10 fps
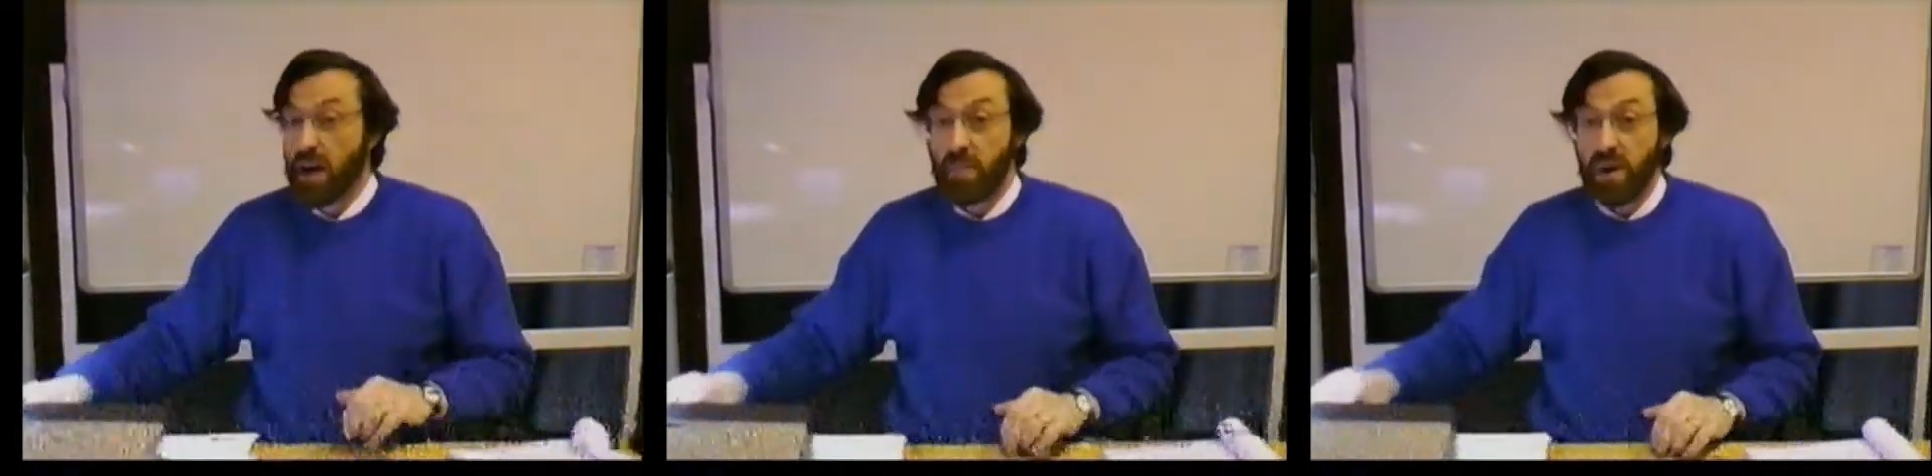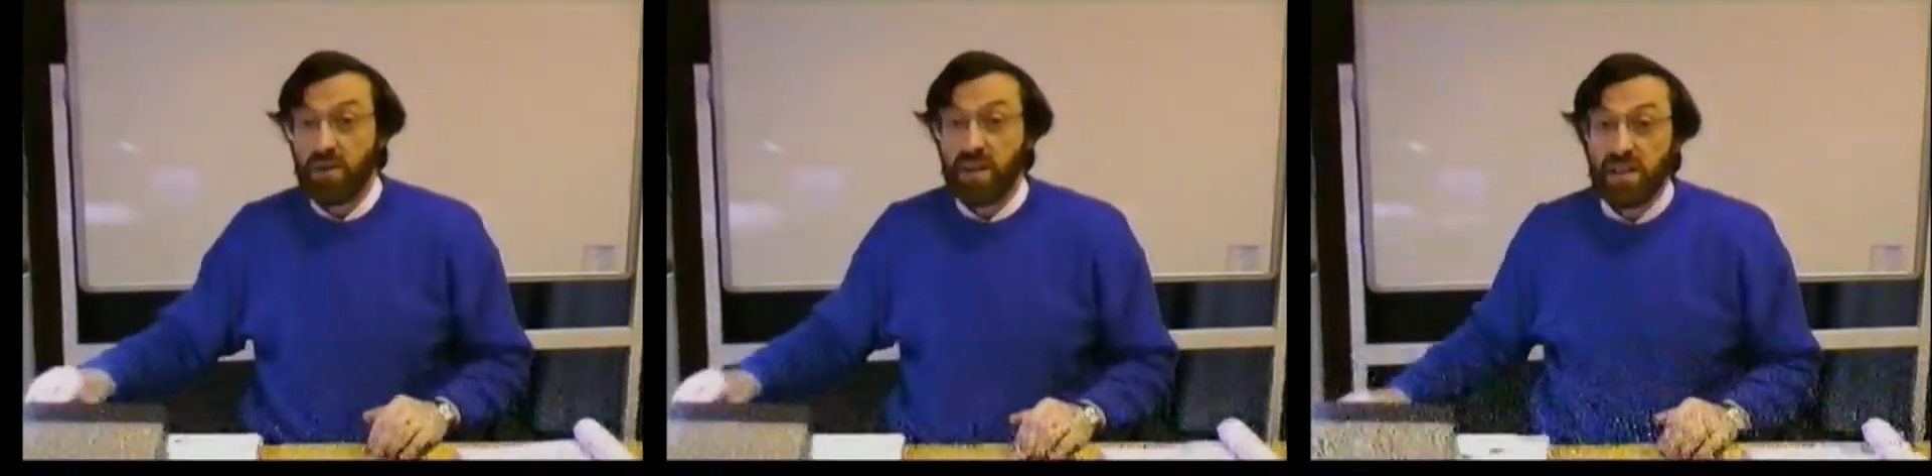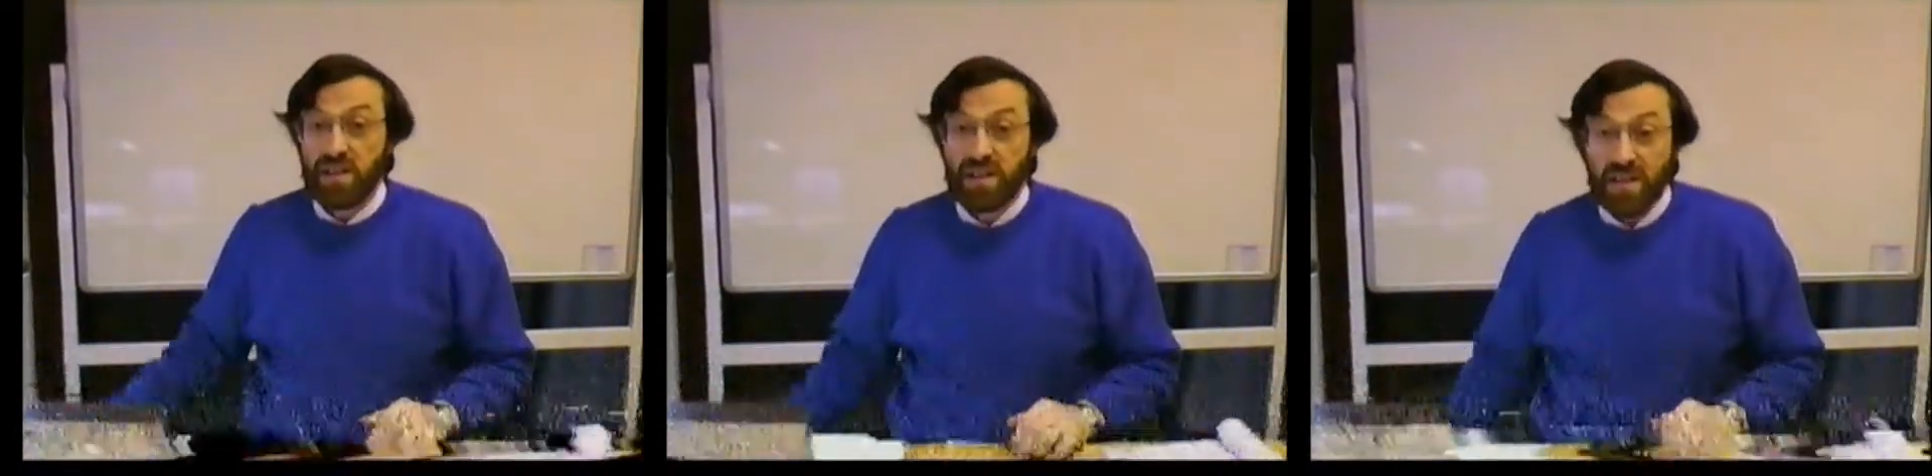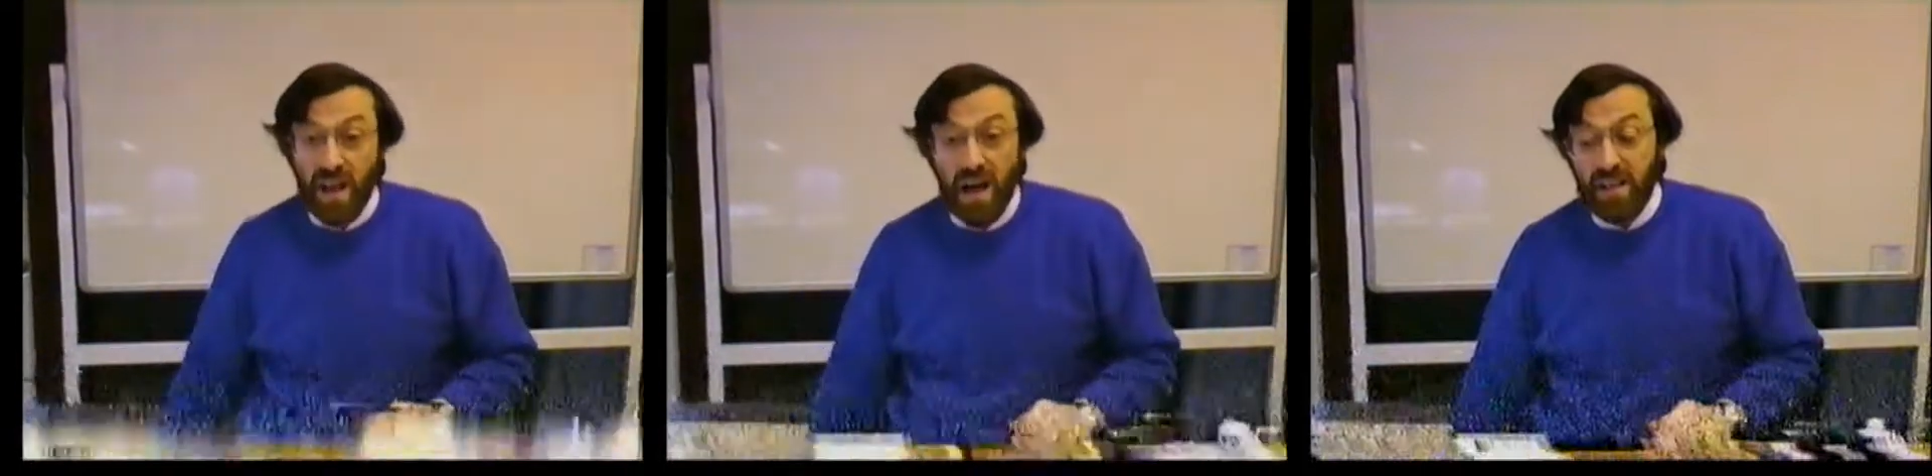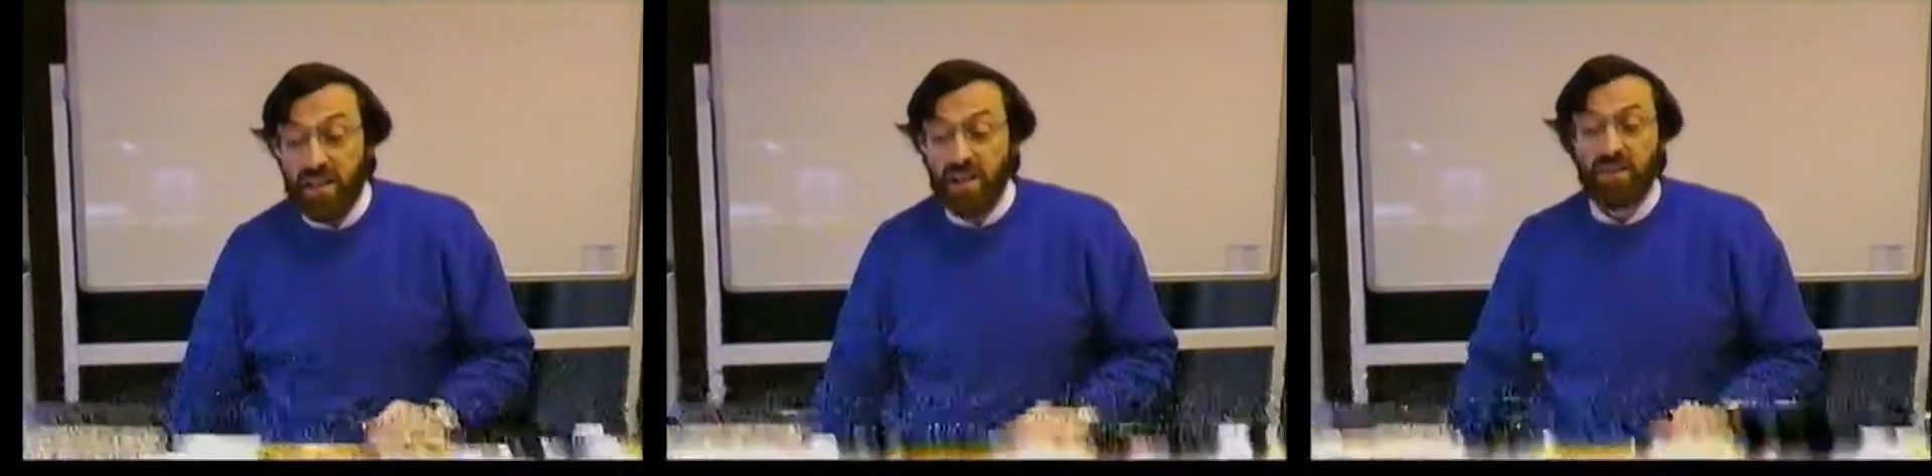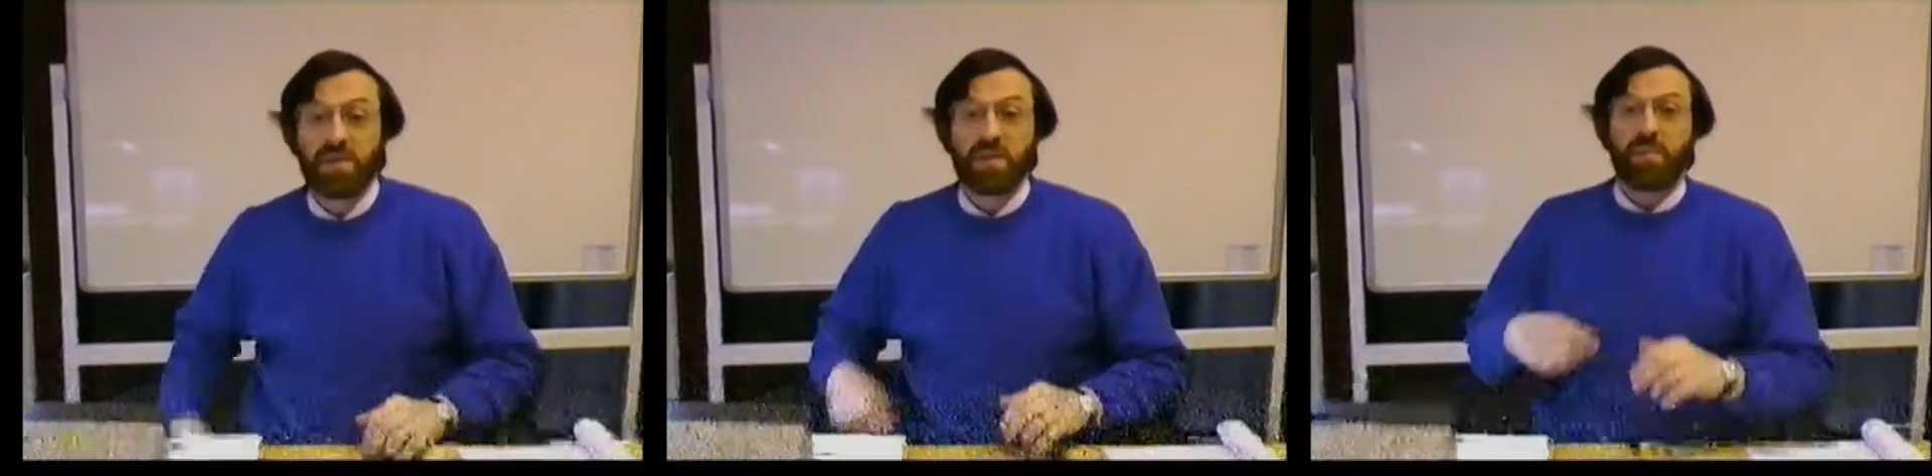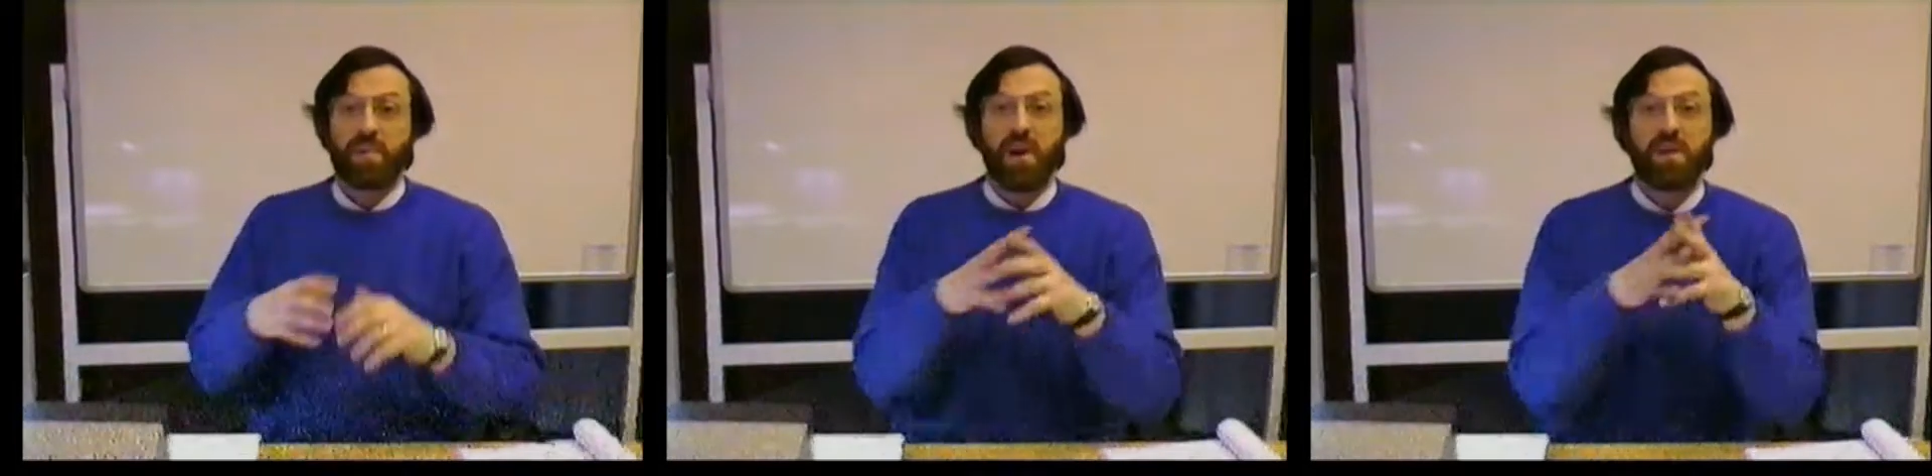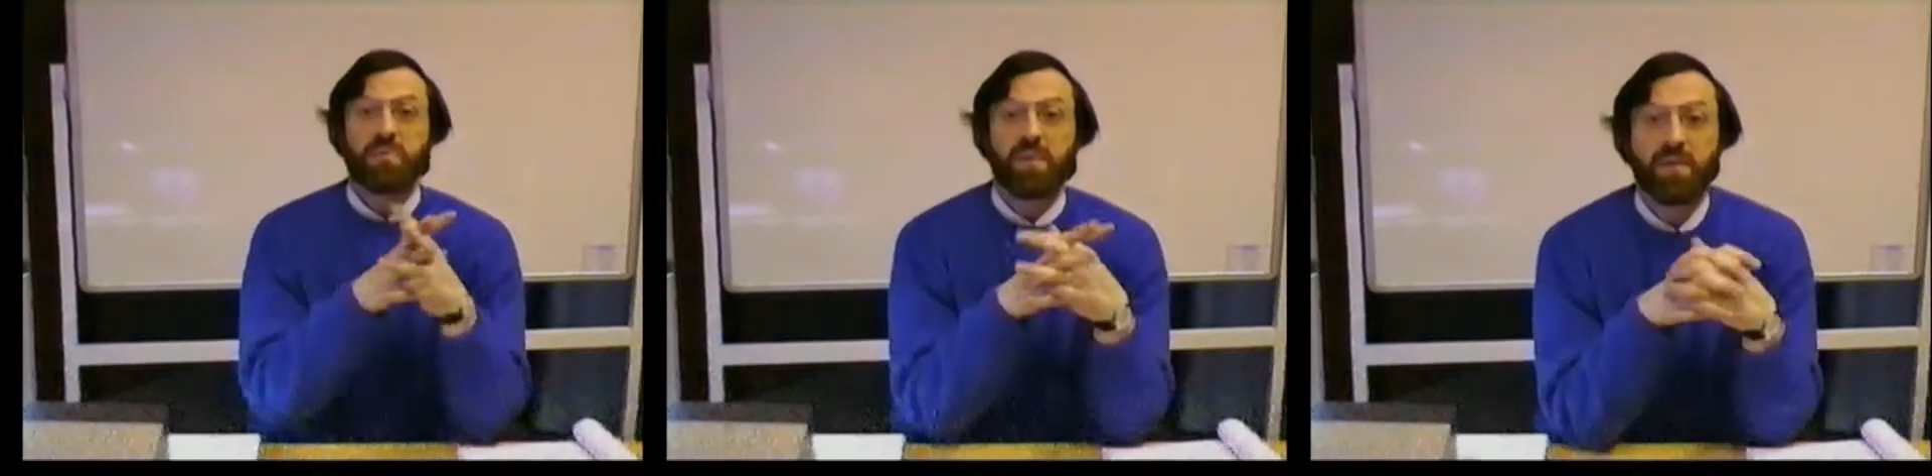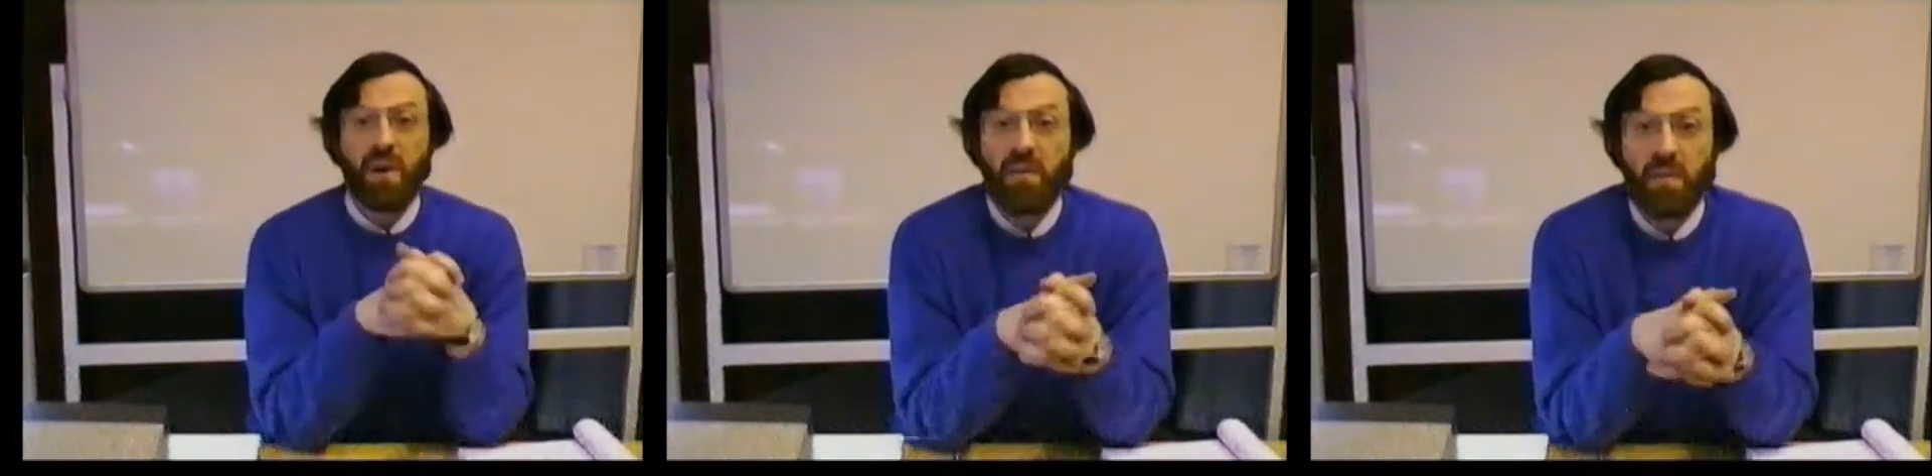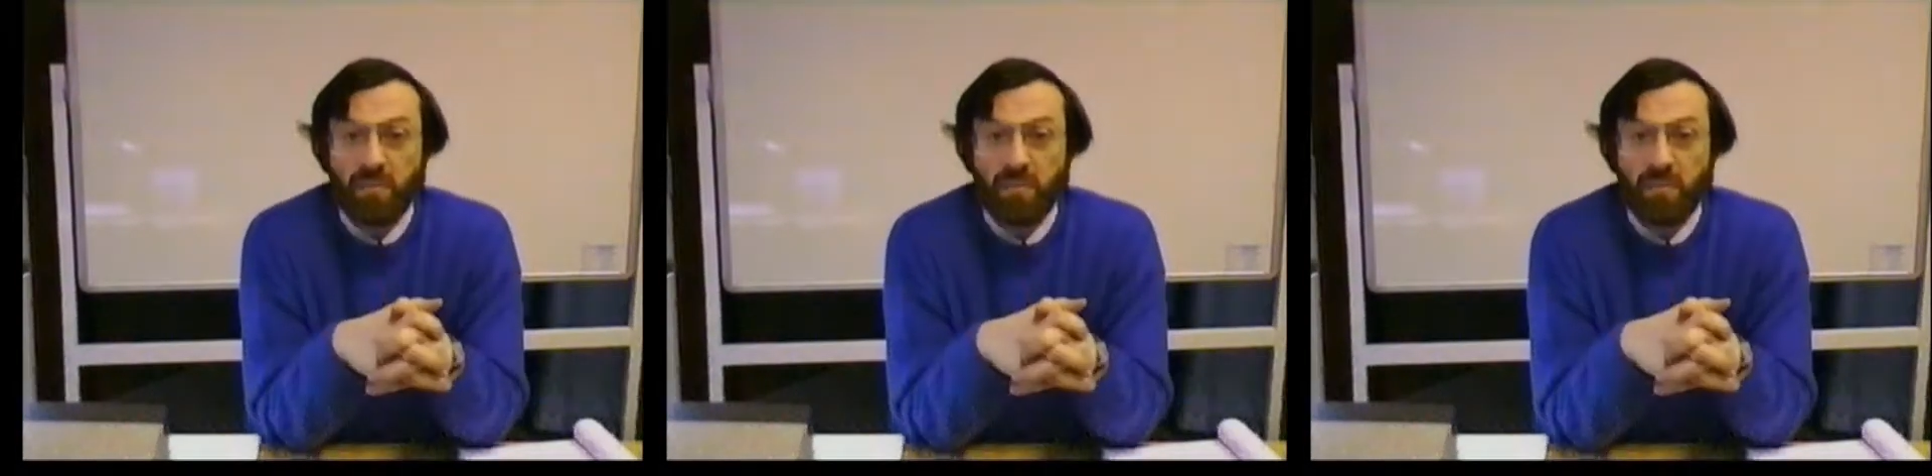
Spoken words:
But you need a slightly different approach if you have a